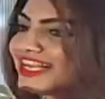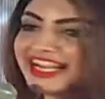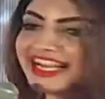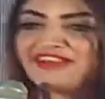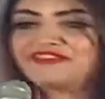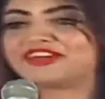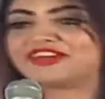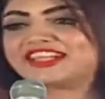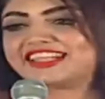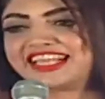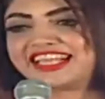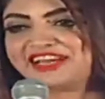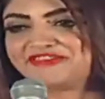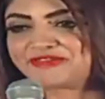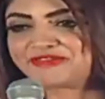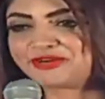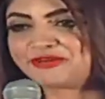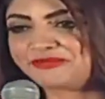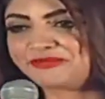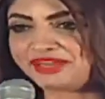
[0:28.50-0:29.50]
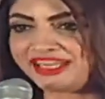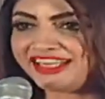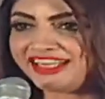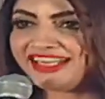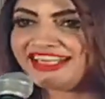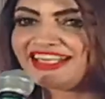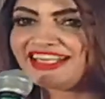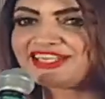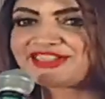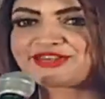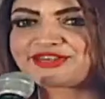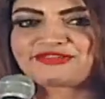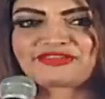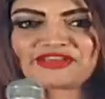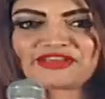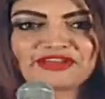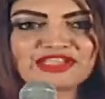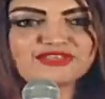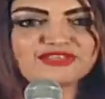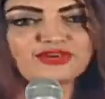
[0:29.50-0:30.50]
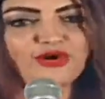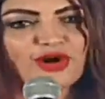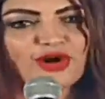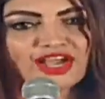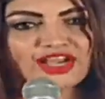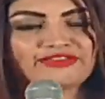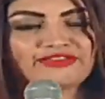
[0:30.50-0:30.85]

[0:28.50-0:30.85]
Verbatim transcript: and everything from me. So we've enjoyed,